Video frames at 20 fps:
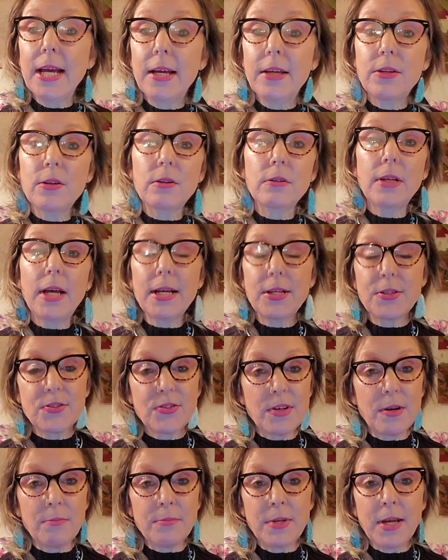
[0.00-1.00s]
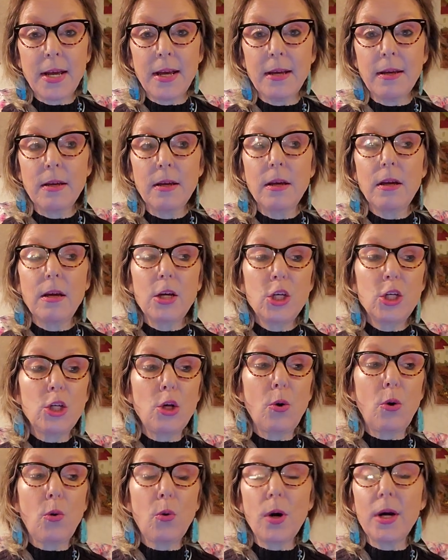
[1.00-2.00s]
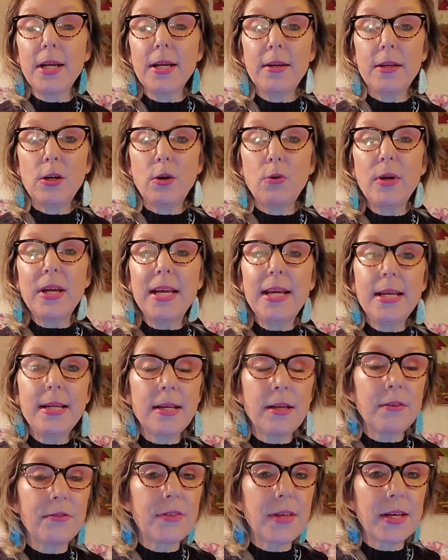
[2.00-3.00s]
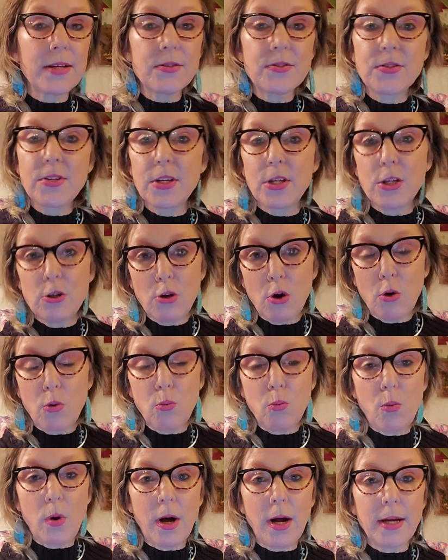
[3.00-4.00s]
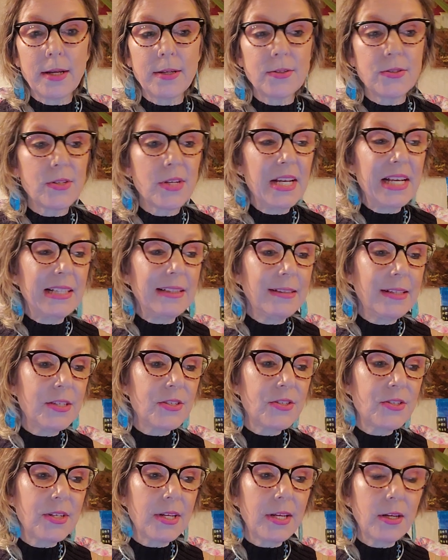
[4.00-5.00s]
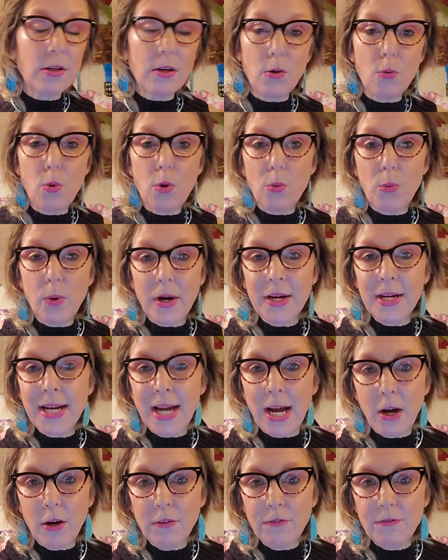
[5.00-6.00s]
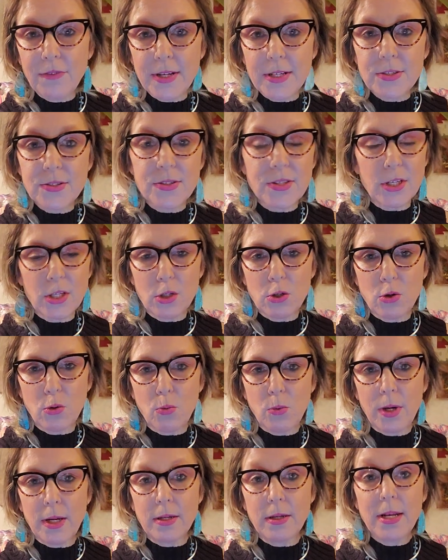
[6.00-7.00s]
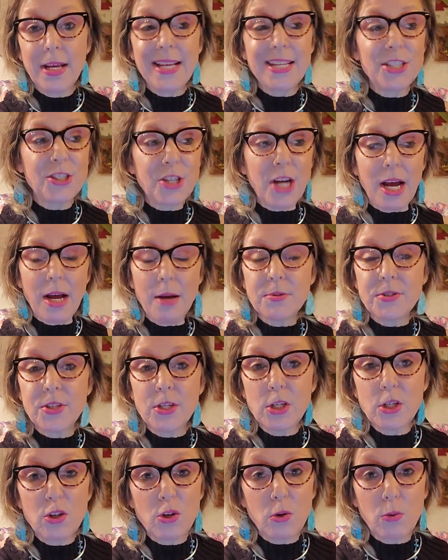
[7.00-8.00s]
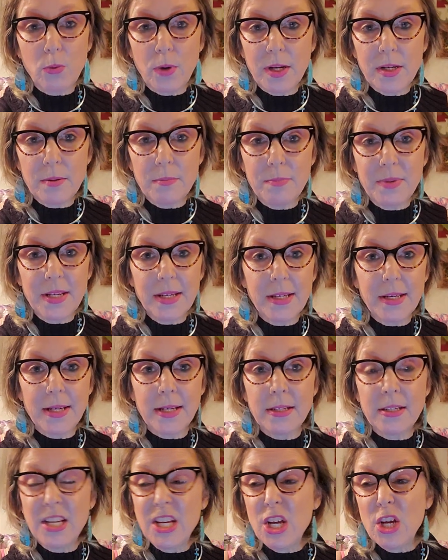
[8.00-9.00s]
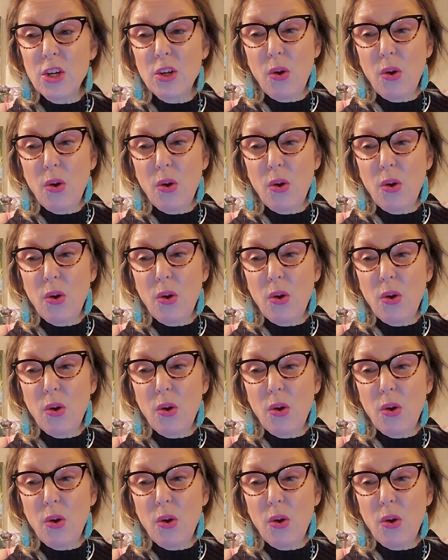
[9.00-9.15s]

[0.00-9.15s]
And you're like, someday, you know, or, you know, eating things that you don't want, listening or wearing outfits that you don't want, jobs that you don't want to be in,